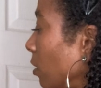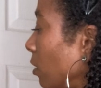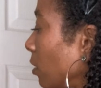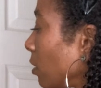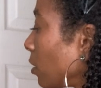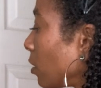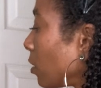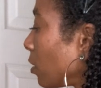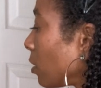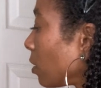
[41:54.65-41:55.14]

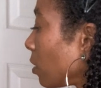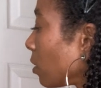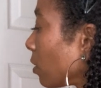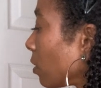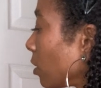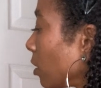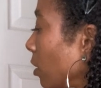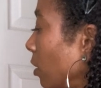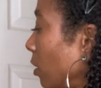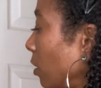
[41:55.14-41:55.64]
All
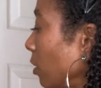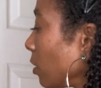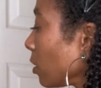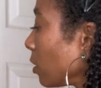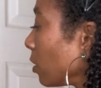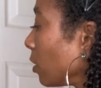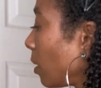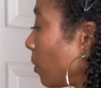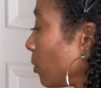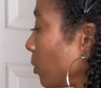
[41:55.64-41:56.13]
right,
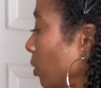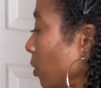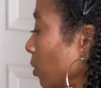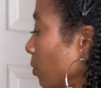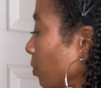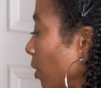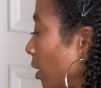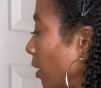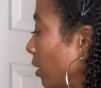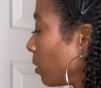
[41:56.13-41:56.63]
and I'm just
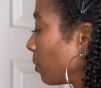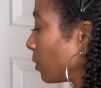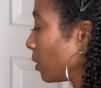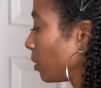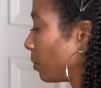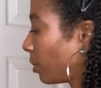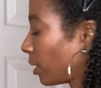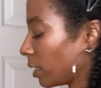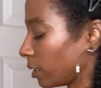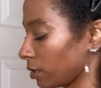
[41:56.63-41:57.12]

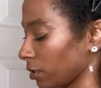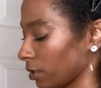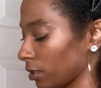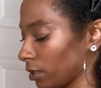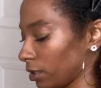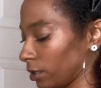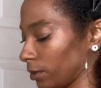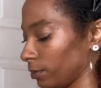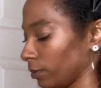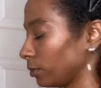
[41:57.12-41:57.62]
randomly placing
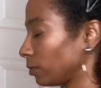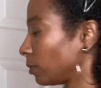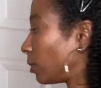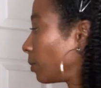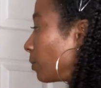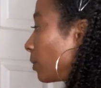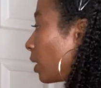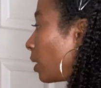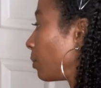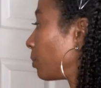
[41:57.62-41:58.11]
them.
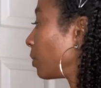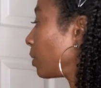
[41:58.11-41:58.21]
I'm not